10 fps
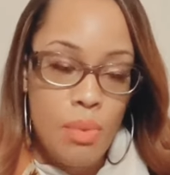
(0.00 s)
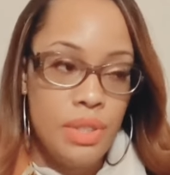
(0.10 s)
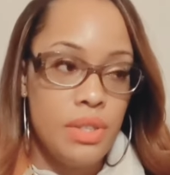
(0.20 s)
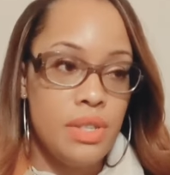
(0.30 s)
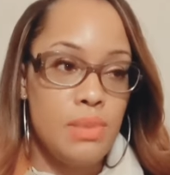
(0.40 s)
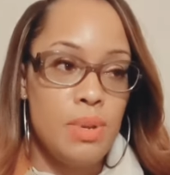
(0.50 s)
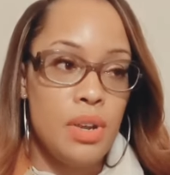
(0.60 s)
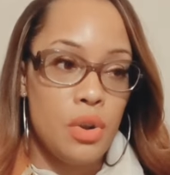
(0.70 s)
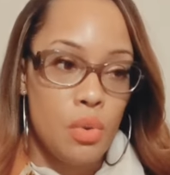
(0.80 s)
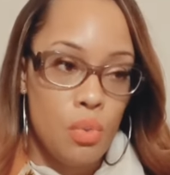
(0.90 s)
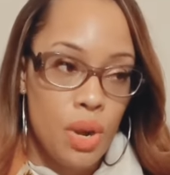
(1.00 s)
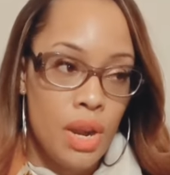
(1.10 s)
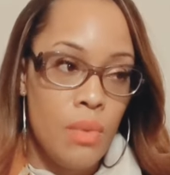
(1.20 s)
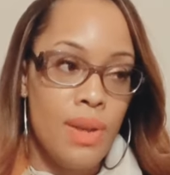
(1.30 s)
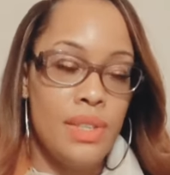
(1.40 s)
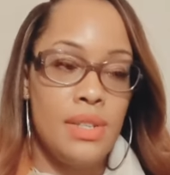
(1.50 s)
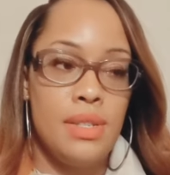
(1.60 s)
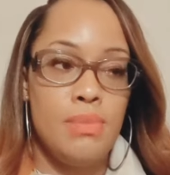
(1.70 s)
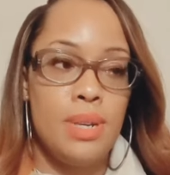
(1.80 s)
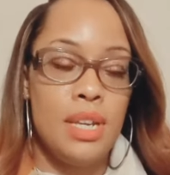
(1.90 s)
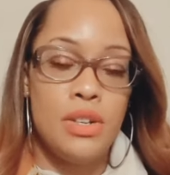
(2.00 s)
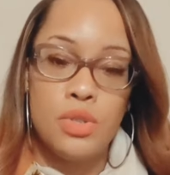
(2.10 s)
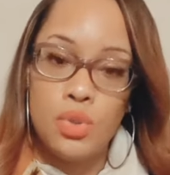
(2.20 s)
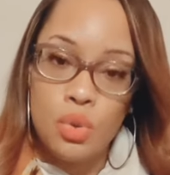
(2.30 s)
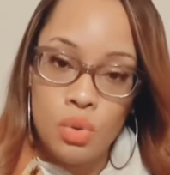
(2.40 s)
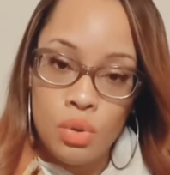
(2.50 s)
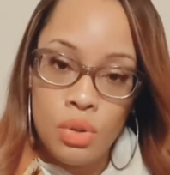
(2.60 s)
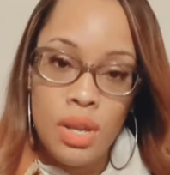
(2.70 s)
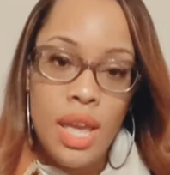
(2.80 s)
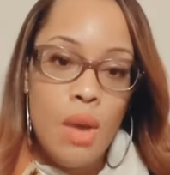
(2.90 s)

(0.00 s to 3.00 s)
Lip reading: whether this be your career, whether this be your school,